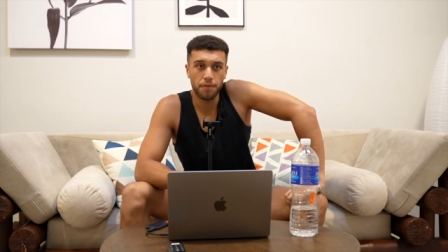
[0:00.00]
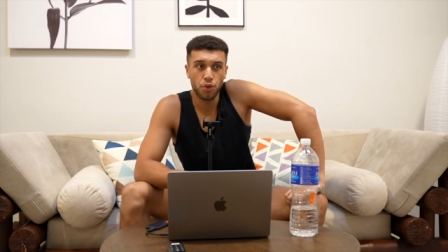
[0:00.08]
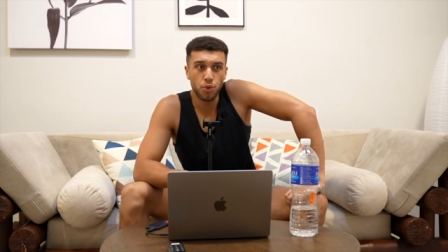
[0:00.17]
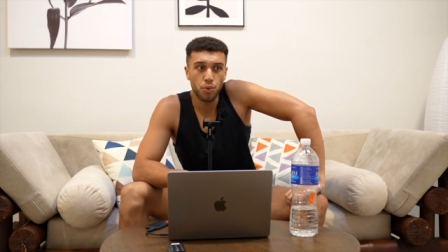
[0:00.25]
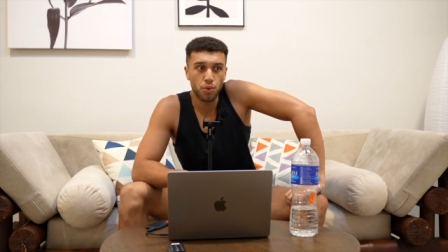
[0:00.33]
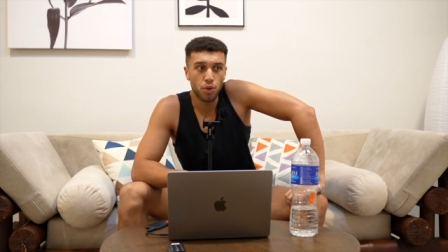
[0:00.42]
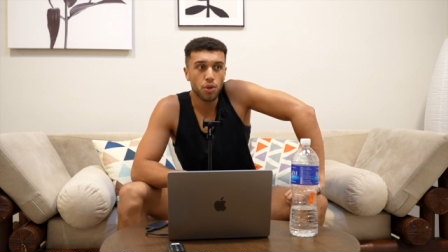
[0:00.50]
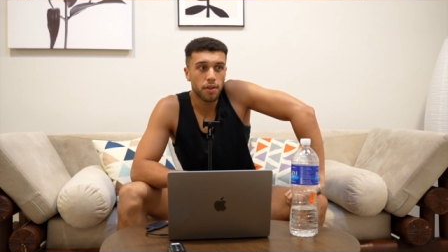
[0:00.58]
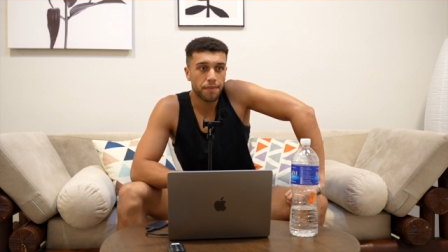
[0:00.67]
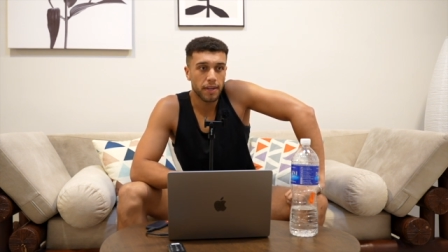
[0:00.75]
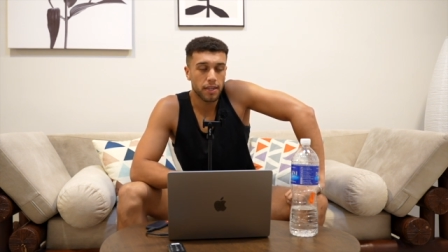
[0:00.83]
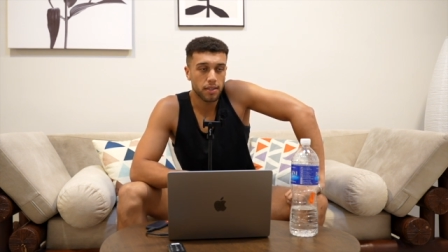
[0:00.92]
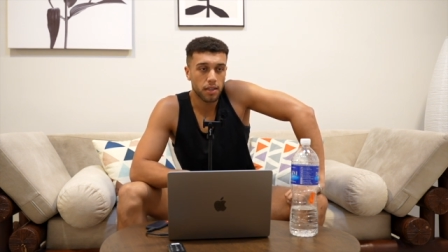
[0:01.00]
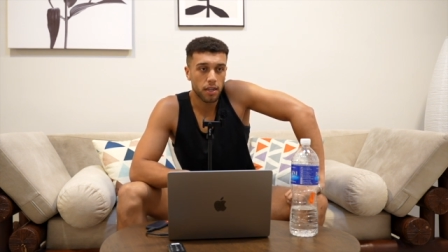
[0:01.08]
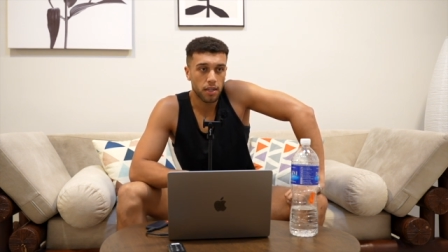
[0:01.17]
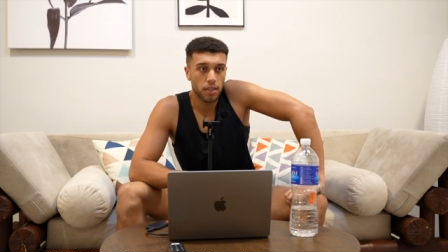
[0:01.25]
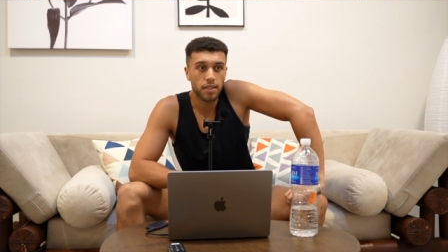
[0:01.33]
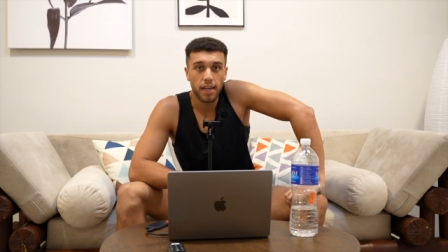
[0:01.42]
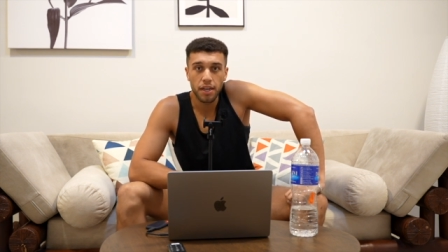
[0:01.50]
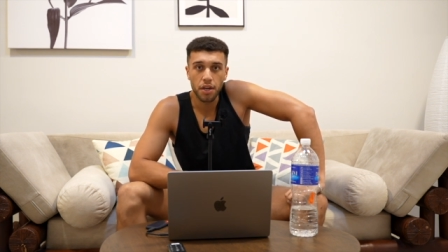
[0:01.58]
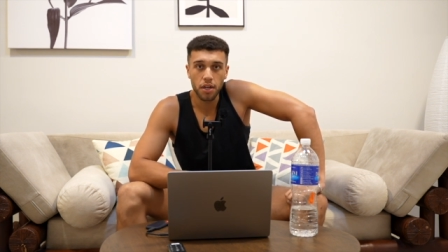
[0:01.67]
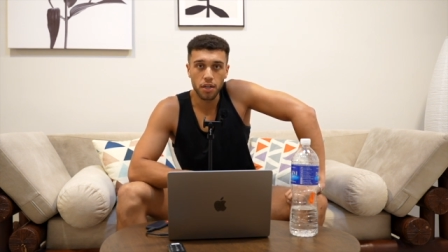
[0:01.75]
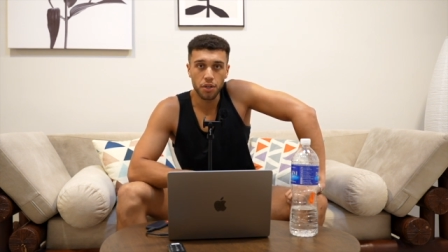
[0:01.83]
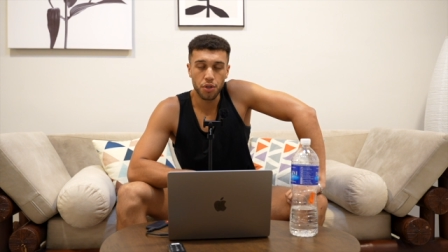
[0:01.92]
Do do the things that you say you're
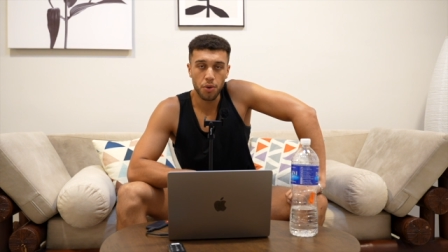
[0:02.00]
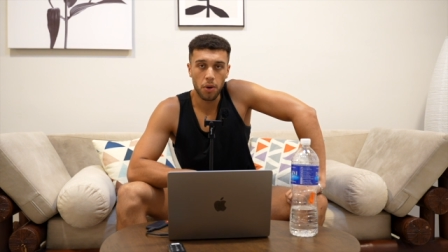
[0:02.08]
gonna do.